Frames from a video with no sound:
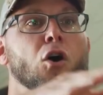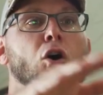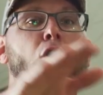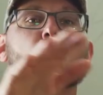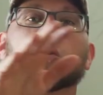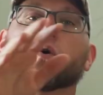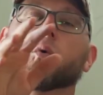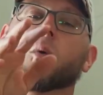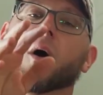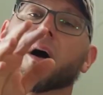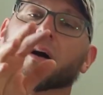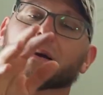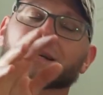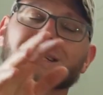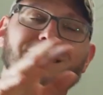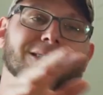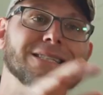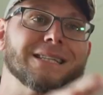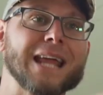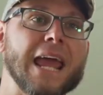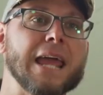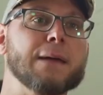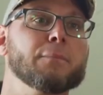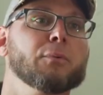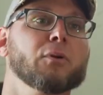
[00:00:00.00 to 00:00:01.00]
who are
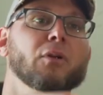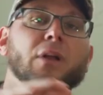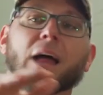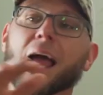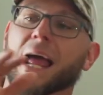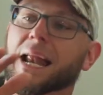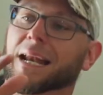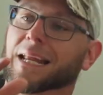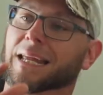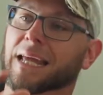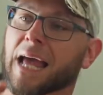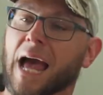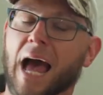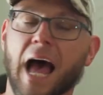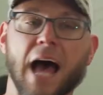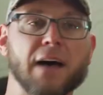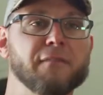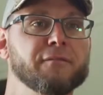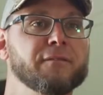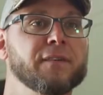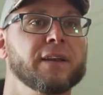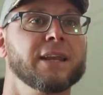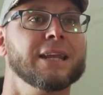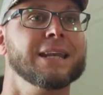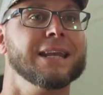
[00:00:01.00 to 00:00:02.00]
stable and
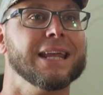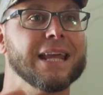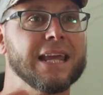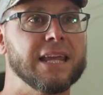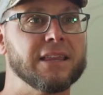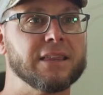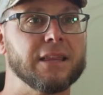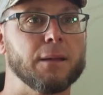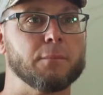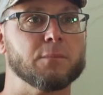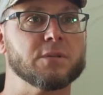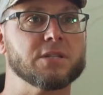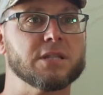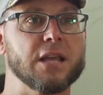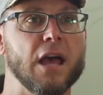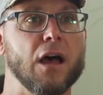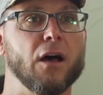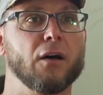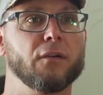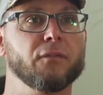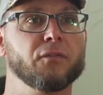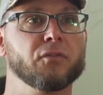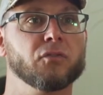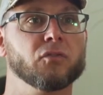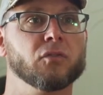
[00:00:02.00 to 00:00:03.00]
confident in
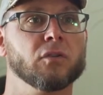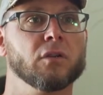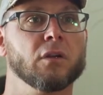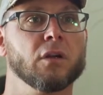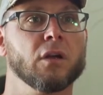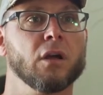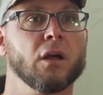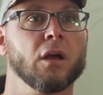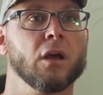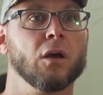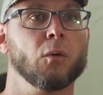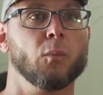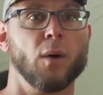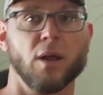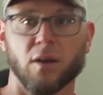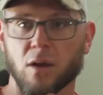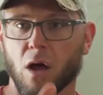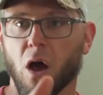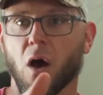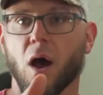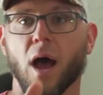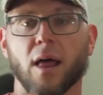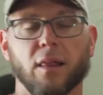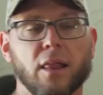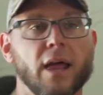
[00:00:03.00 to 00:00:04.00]
themselves, went,
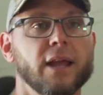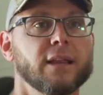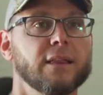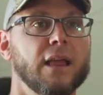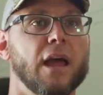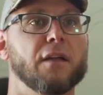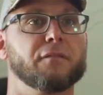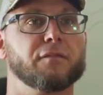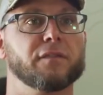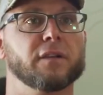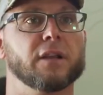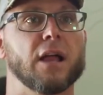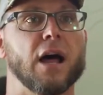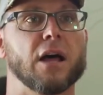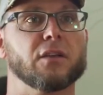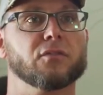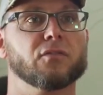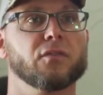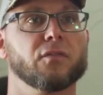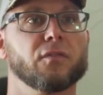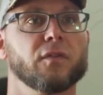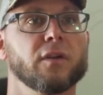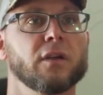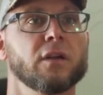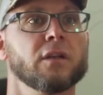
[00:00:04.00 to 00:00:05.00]
no, I like that
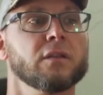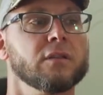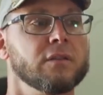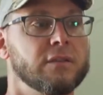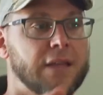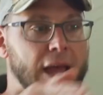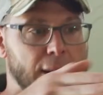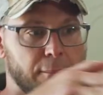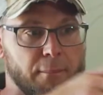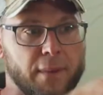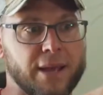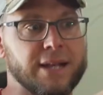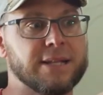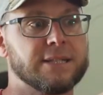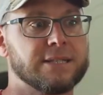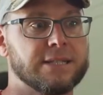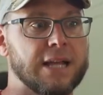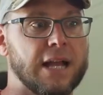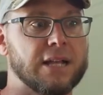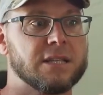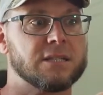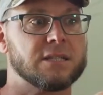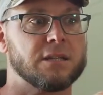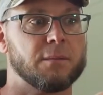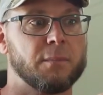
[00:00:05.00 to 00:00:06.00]
philosophy. That makes
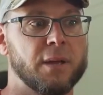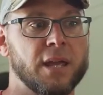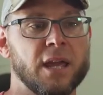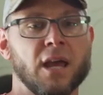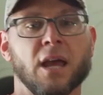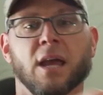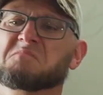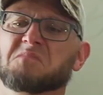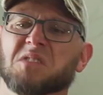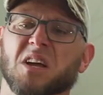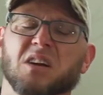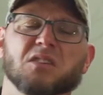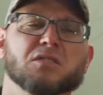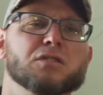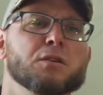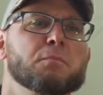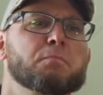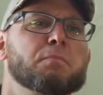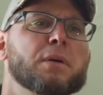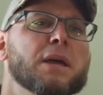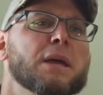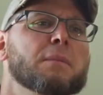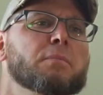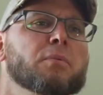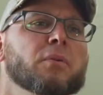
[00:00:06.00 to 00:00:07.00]
sense to me. There's some
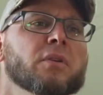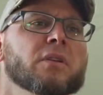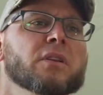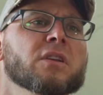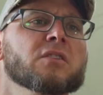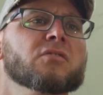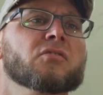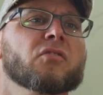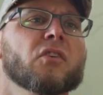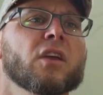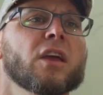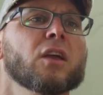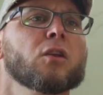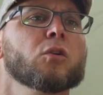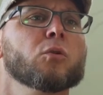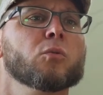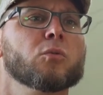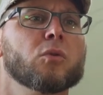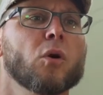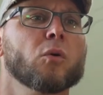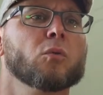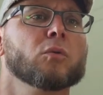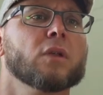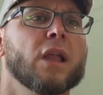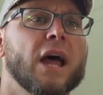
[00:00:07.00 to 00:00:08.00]
people in the scene who
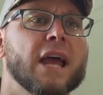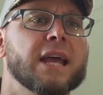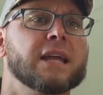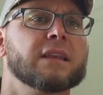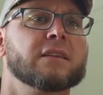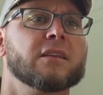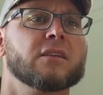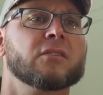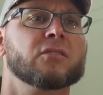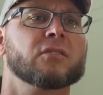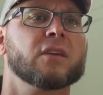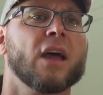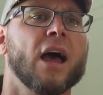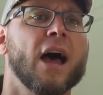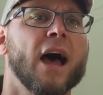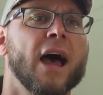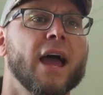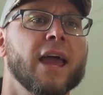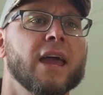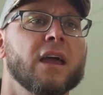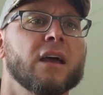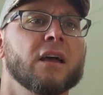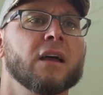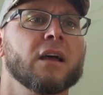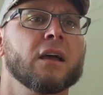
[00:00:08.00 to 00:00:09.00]
don't like this
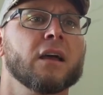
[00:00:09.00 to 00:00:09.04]
guy,